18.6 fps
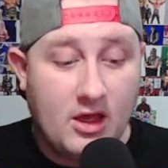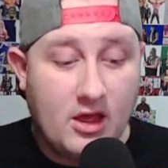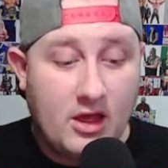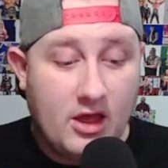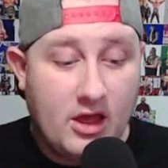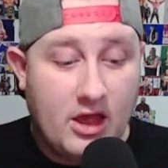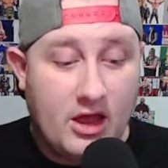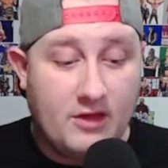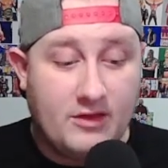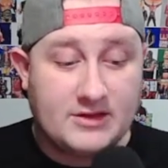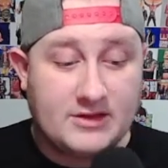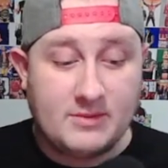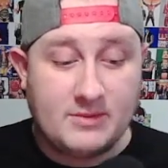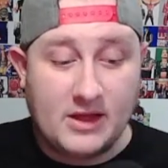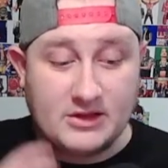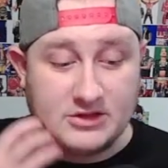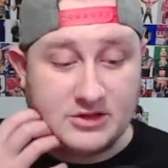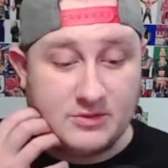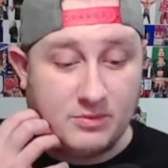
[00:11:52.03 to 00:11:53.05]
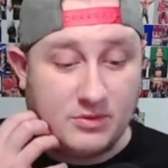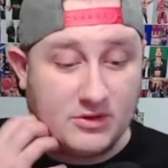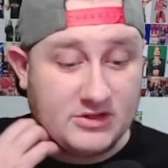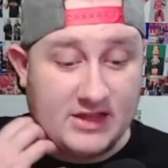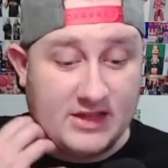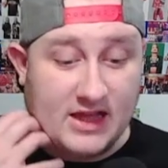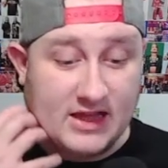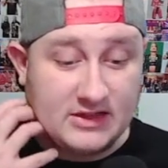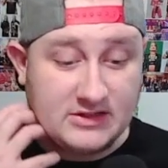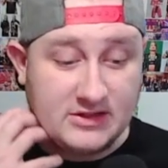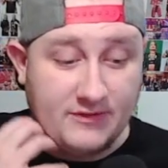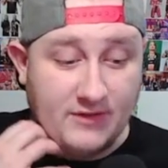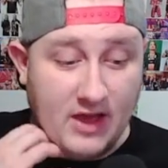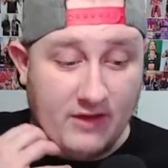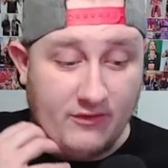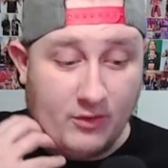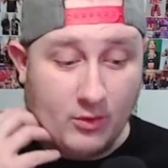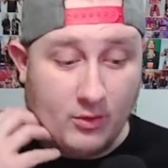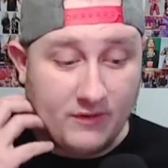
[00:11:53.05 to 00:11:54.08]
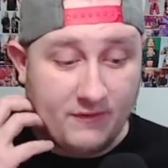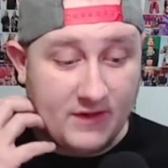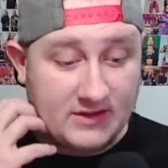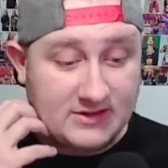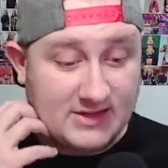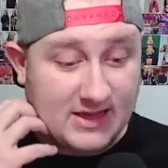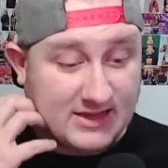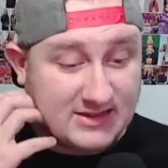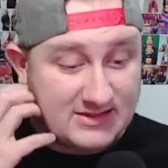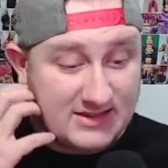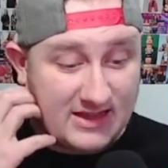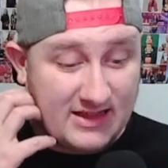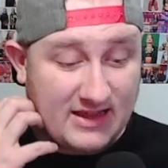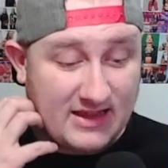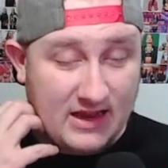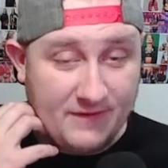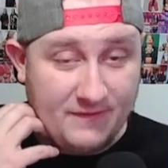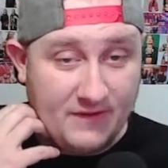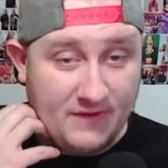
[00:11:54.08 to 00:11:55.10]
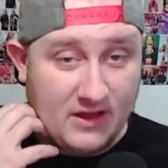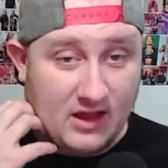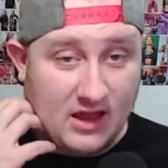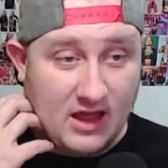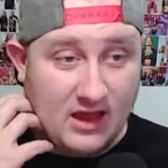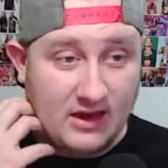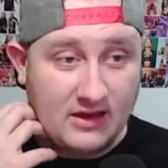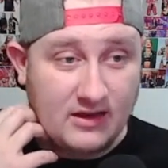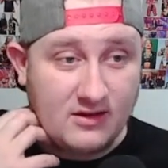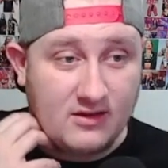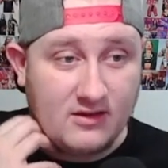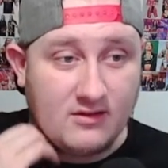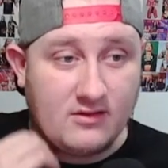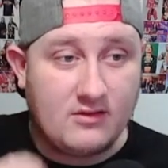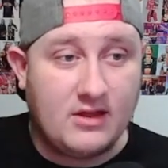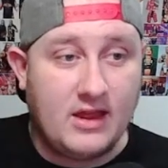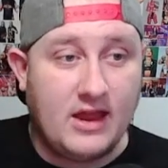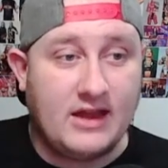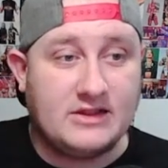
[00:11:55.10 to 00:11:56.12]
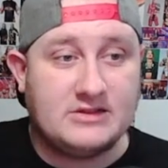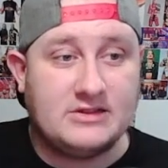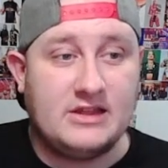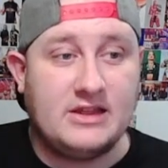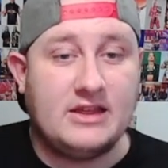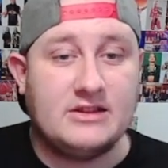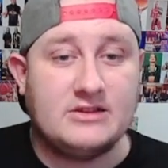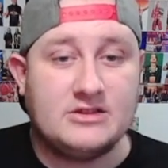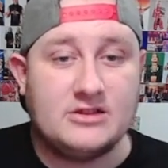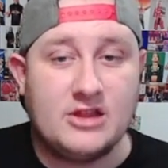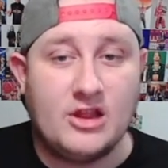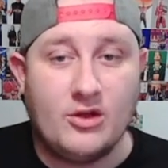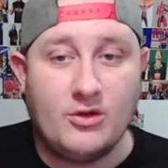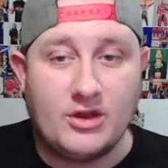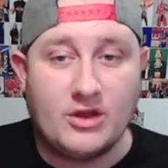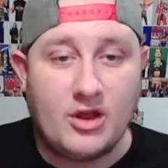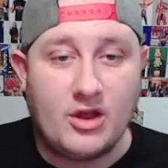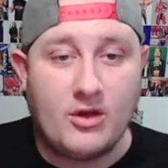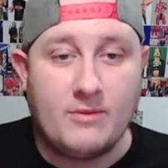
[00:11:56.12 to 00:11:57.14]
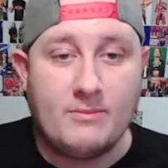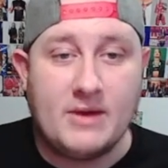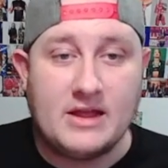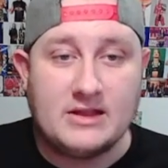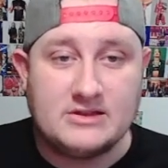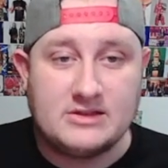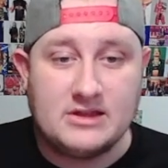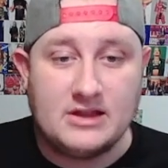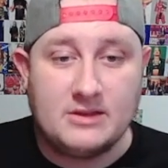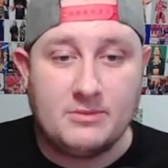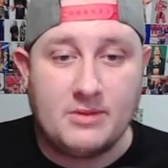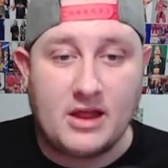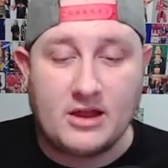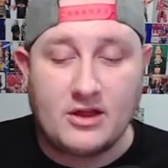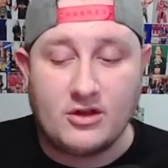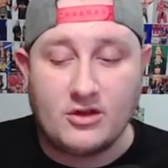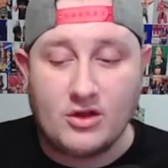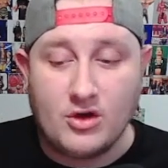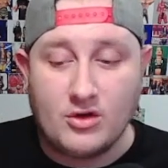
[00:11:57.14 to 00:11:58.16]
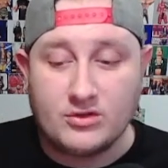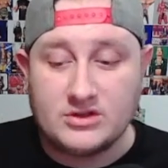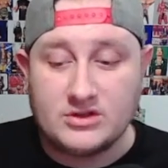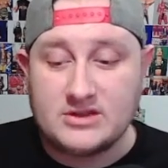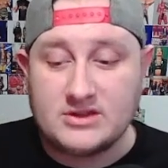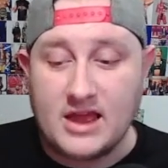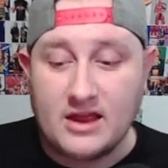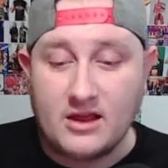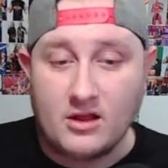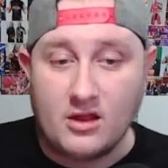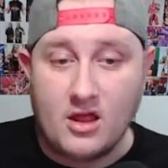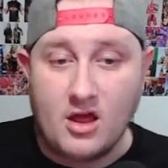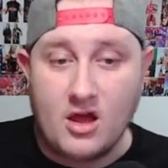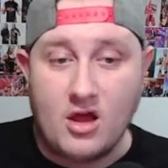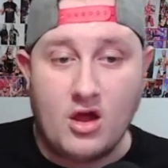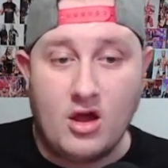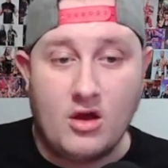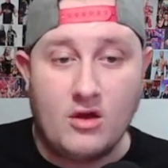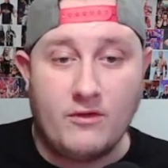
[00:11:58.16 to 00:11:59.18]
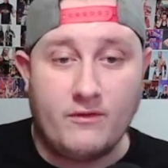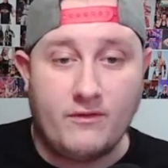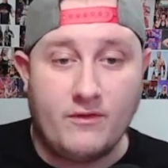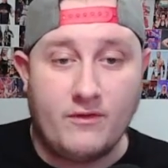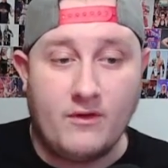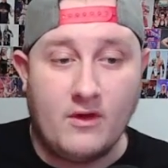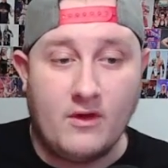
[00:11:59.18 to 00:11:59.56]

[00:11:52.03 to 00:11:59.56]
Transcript: This match plus the Iron Survivor were fantastic, and I feel like NXT is slowly going back to the black and gold style of,